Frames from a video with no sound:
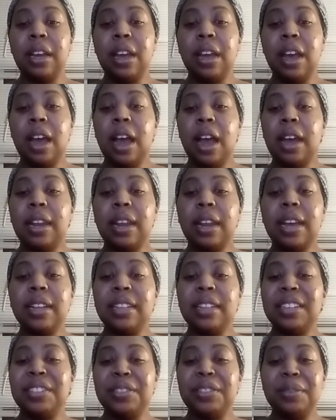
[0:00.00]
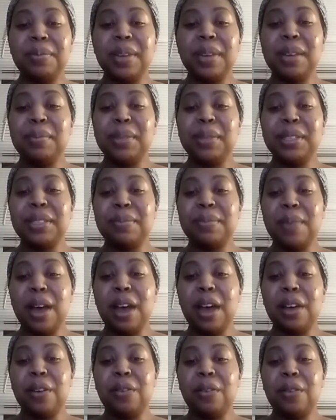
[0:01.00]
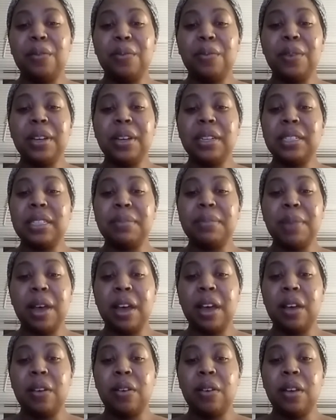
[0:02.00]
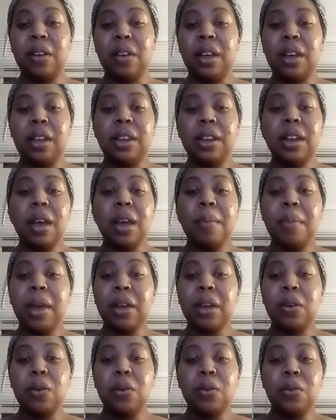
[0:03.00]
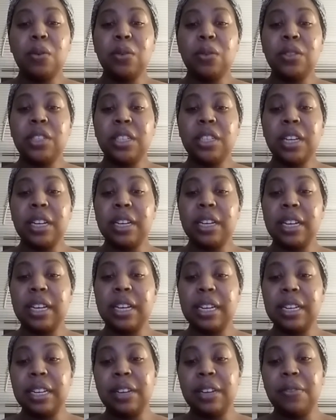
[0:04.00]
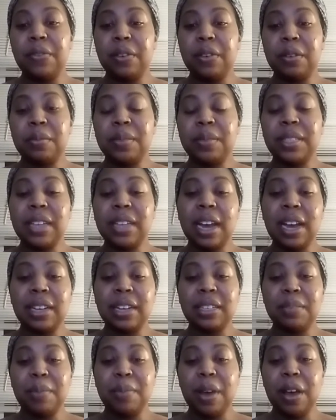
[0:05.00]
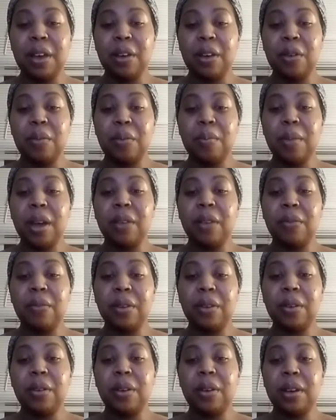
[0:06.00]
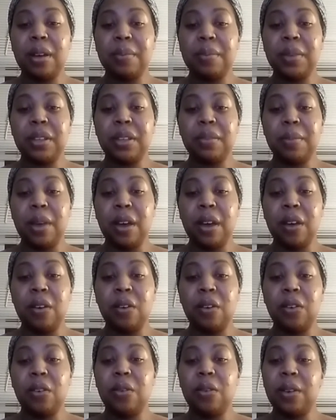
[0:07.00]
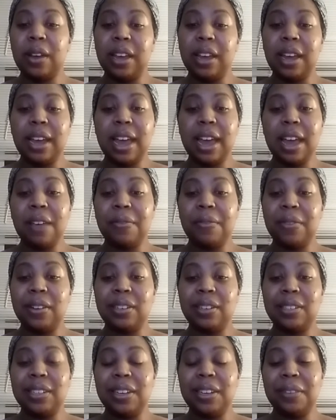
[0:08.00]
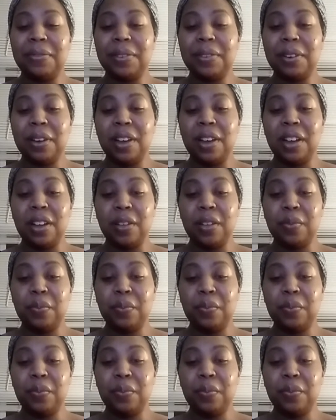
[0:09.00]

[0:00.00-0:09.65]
I like that you made me smile, really smile. Not my cool chick indie film side smile, my real gummy smile, crooked caffeine teeth and all.